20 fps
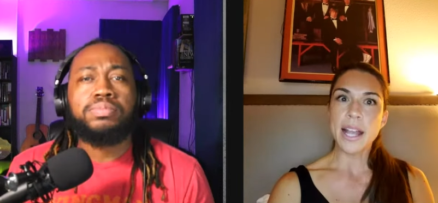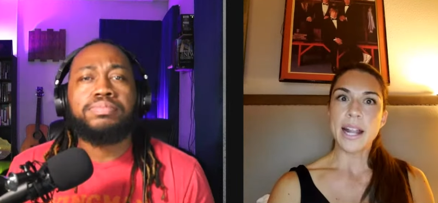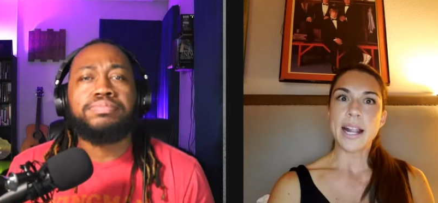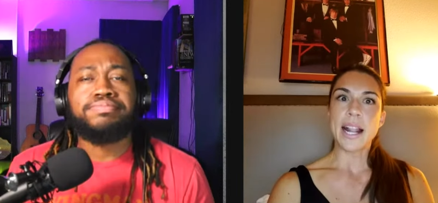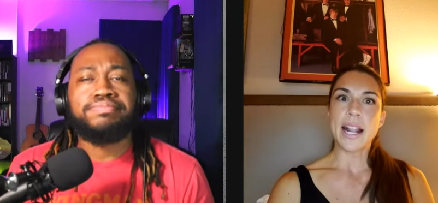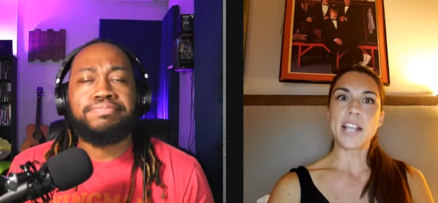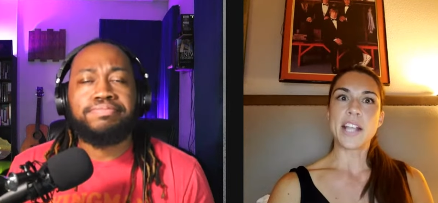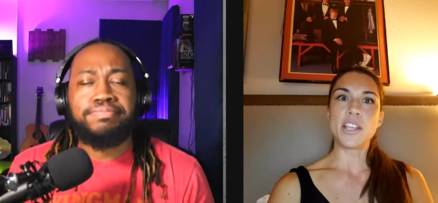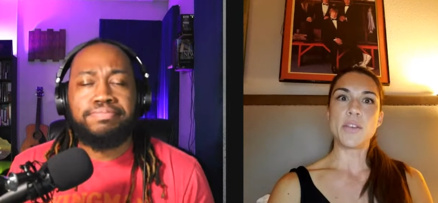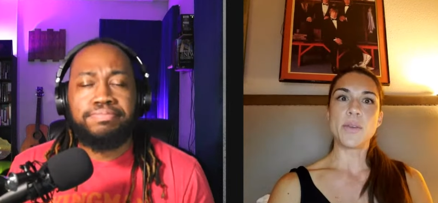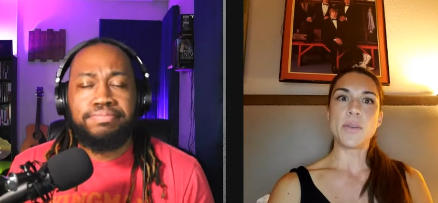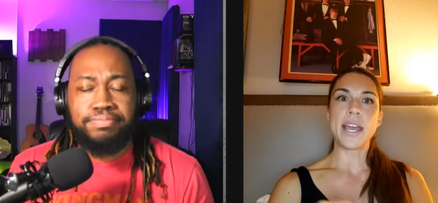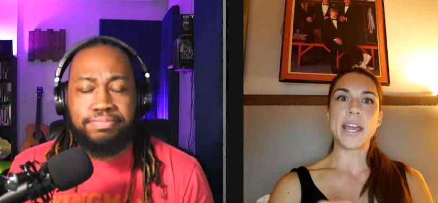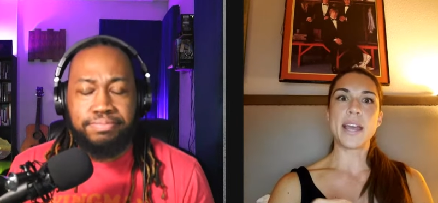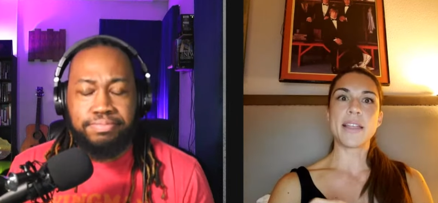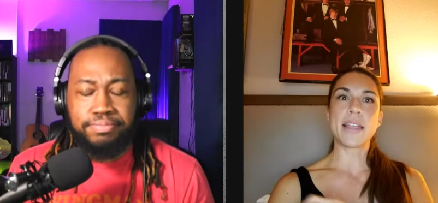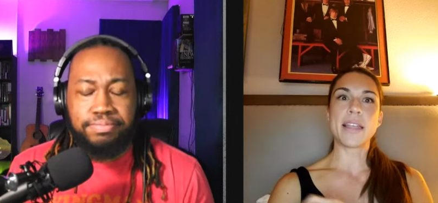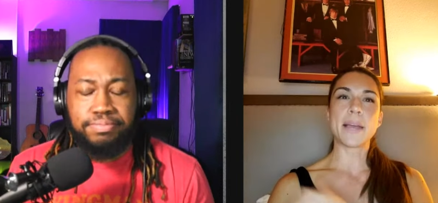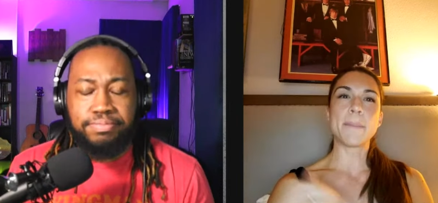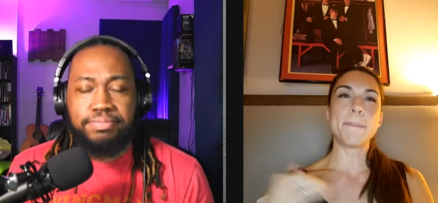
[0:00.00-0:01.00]
Speaker 1: mm. and you mm.
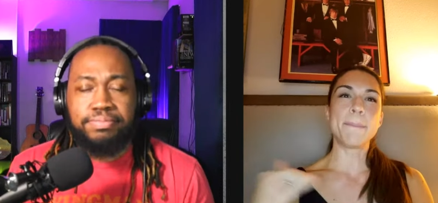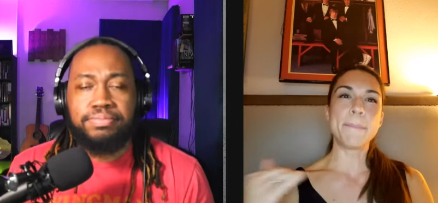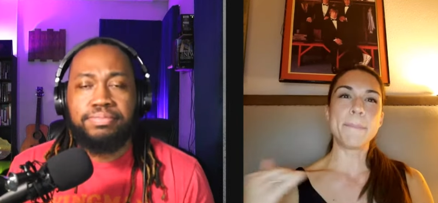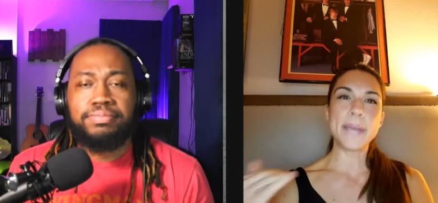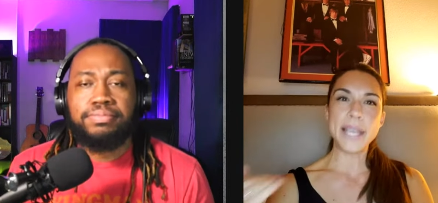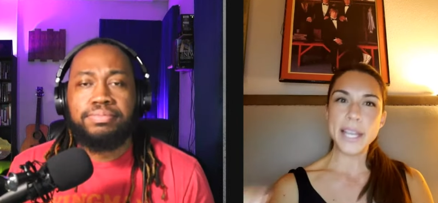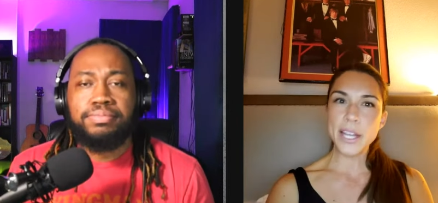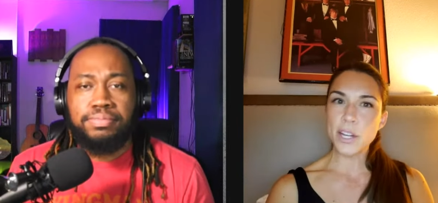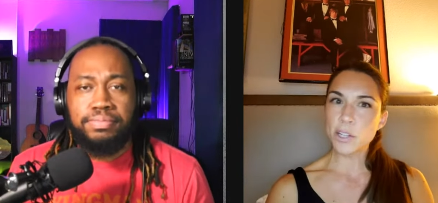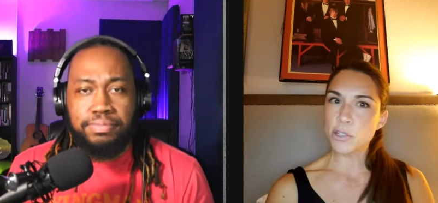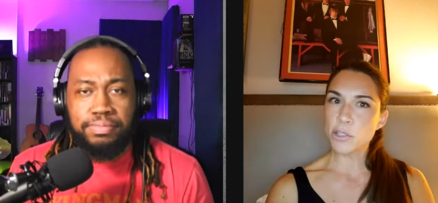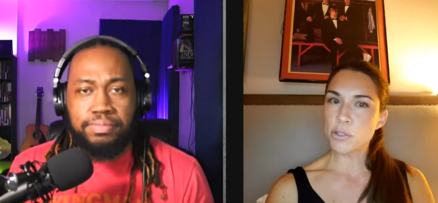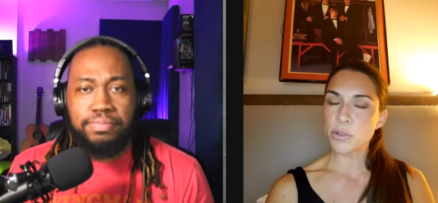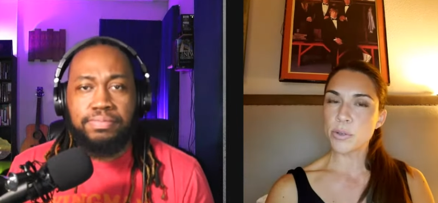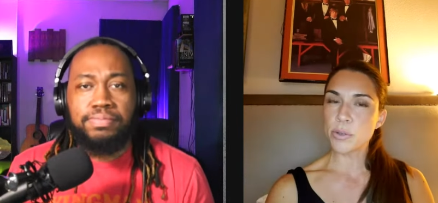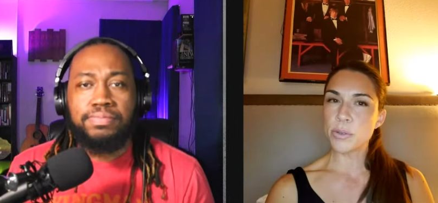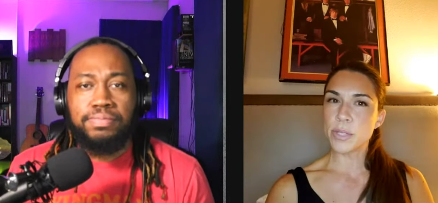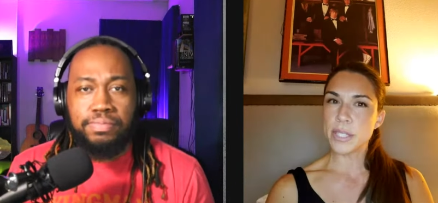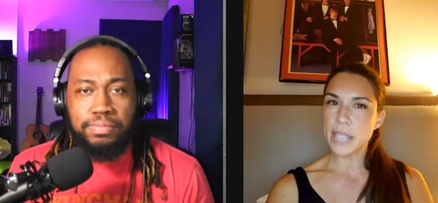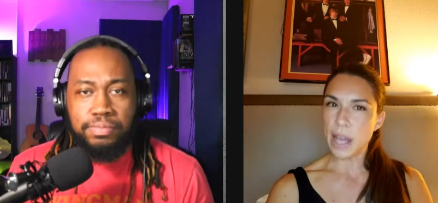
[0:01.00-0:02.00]
can't like be your
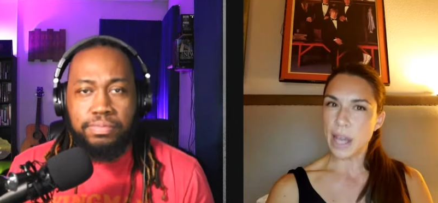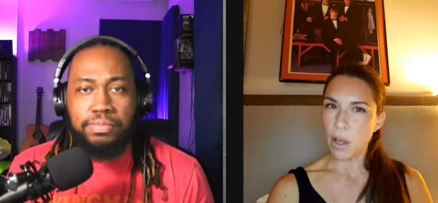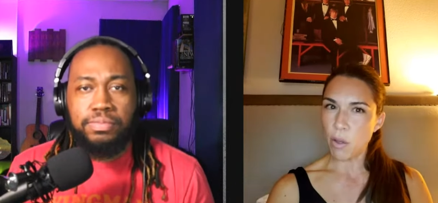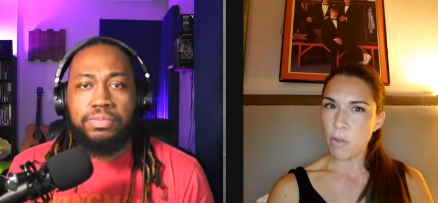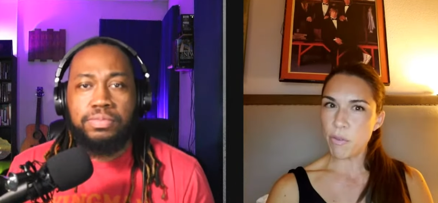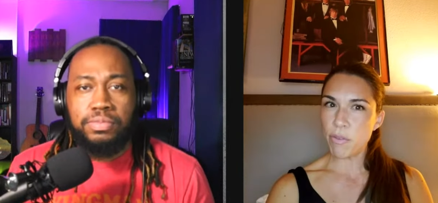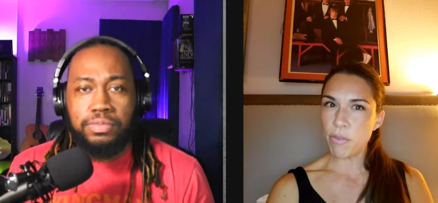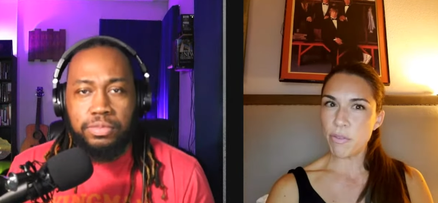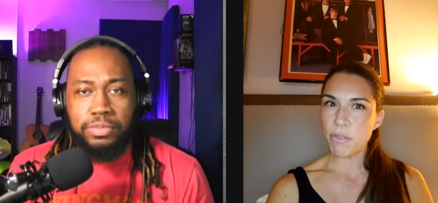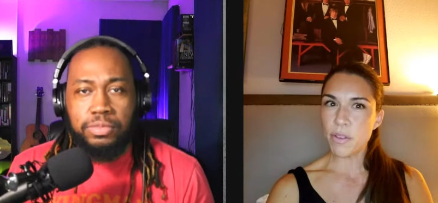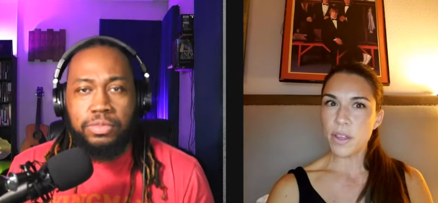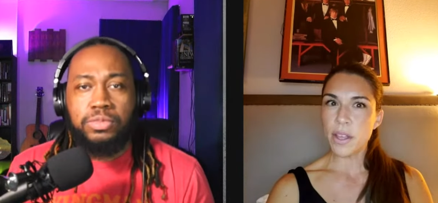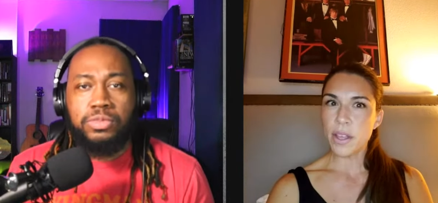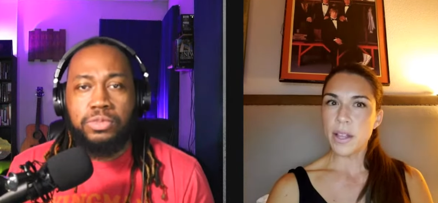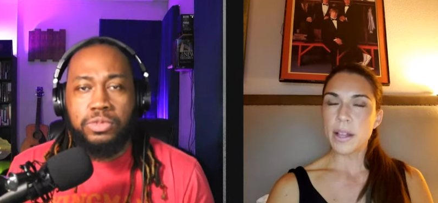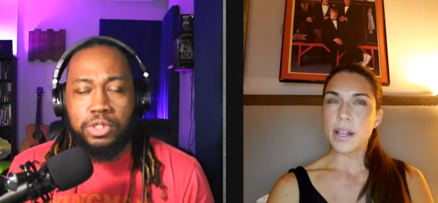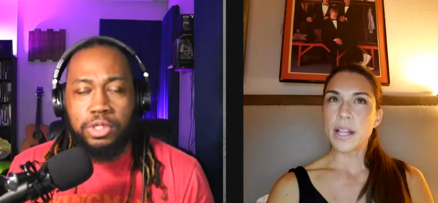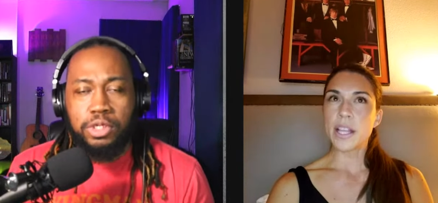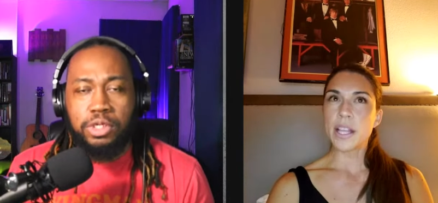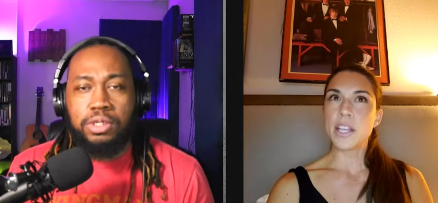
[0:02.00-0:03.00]
true self.
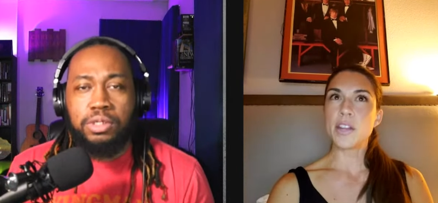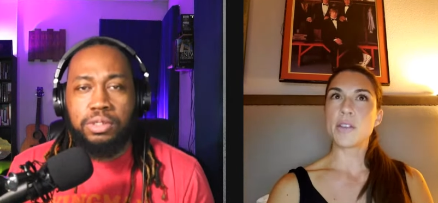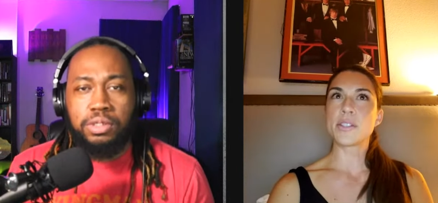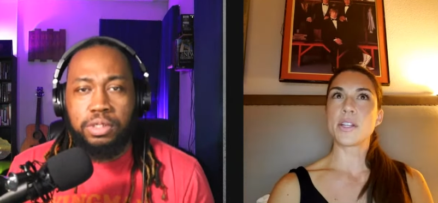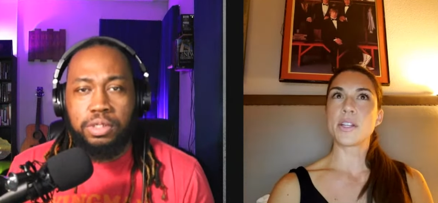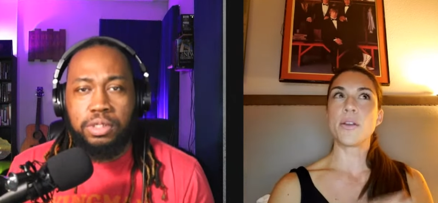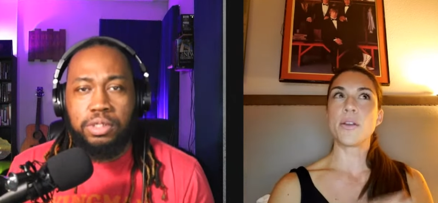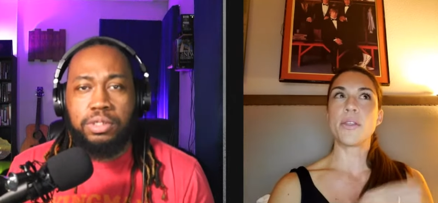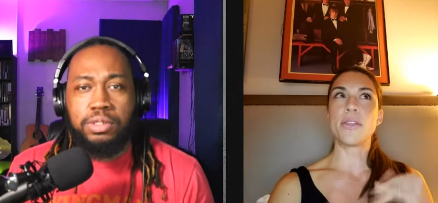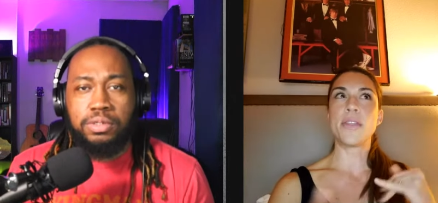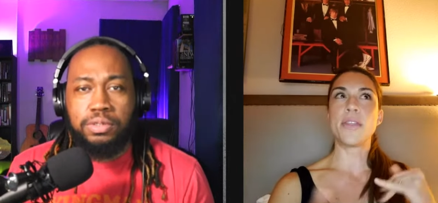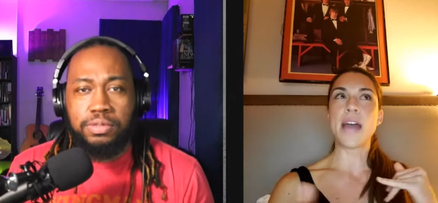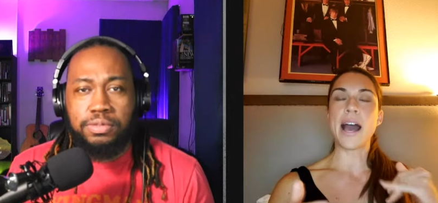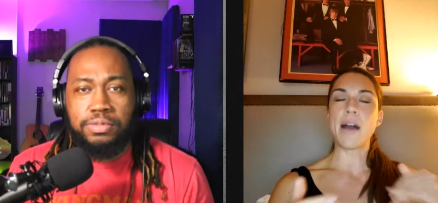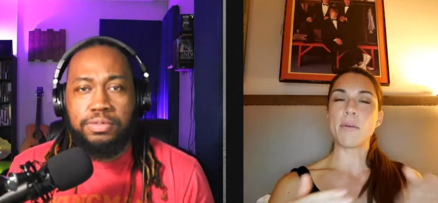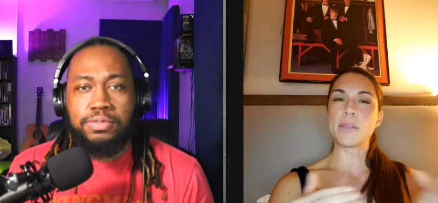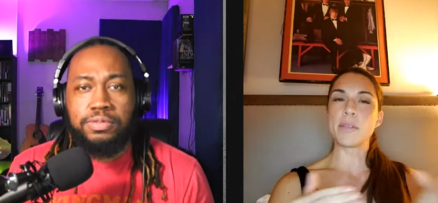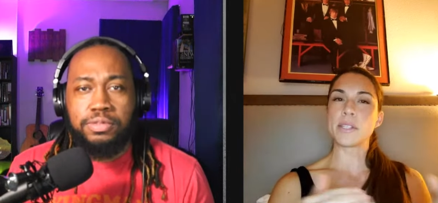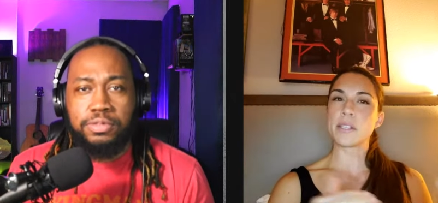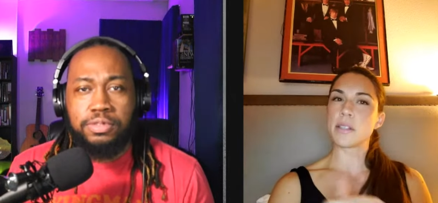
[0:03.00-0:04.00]
Yeah. You know, so I know
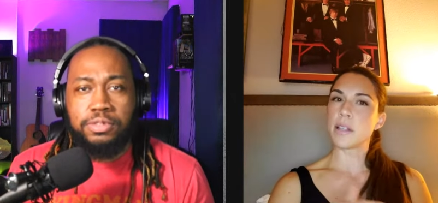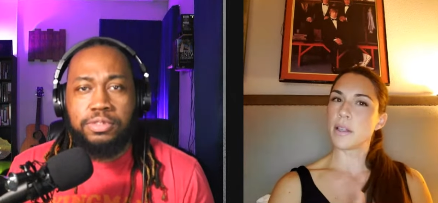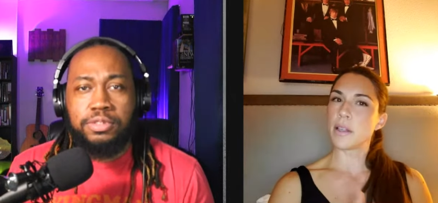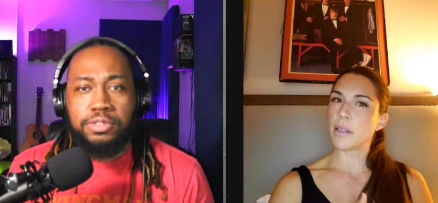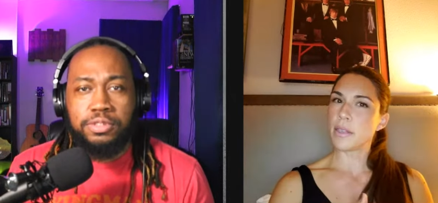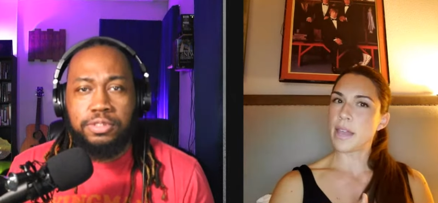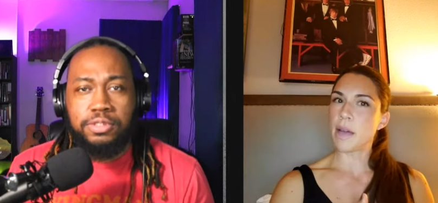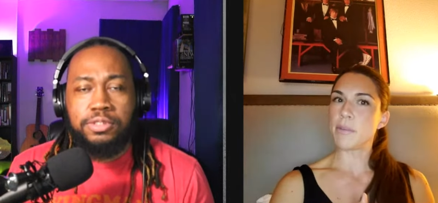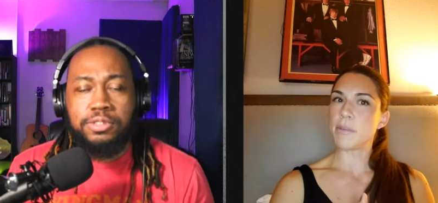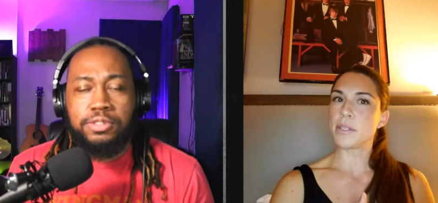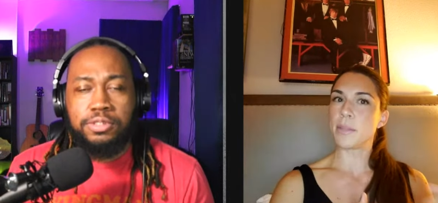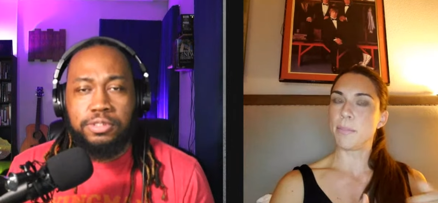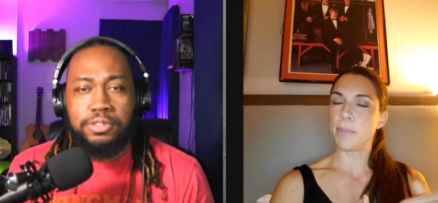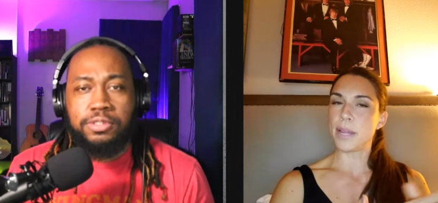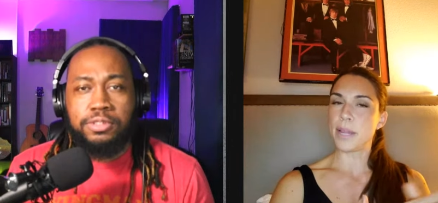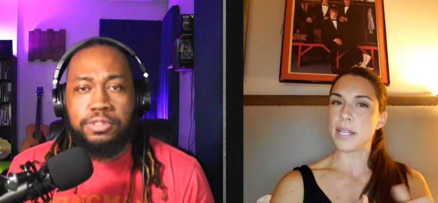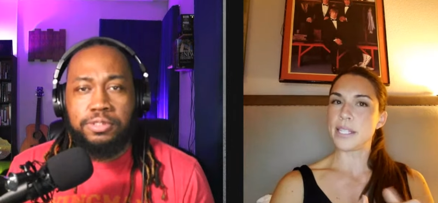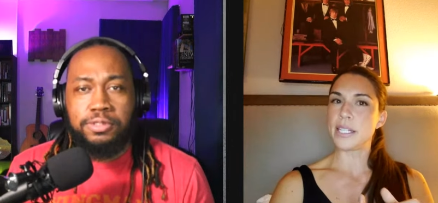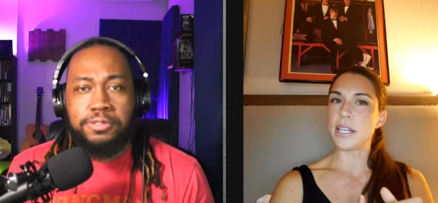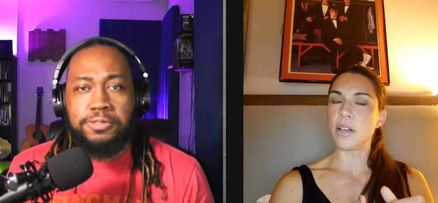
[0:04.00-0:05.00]
that was that was a
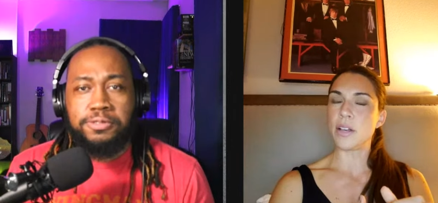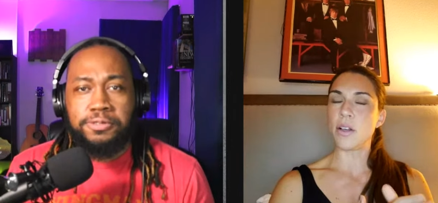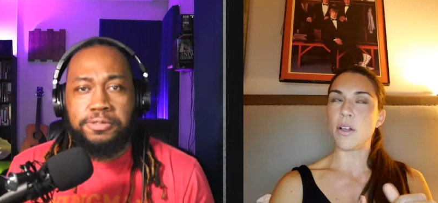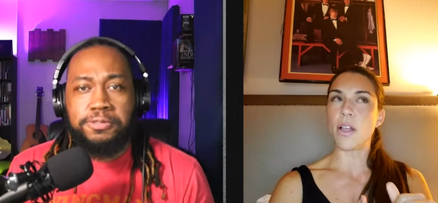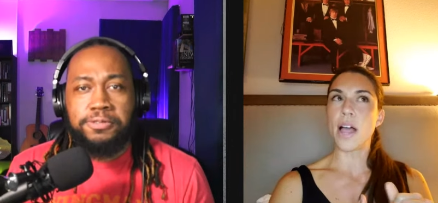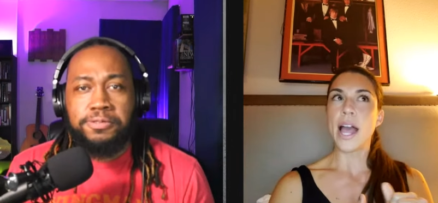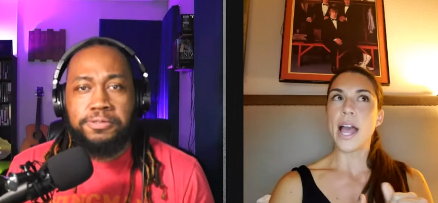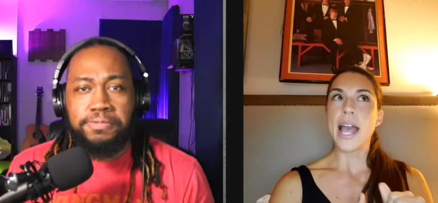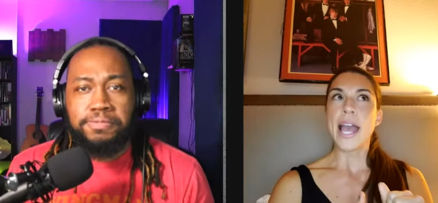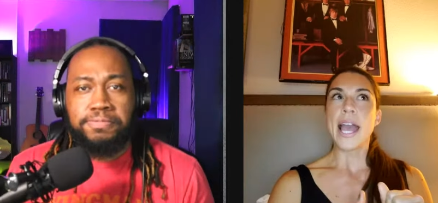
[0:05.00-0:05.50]
big deal.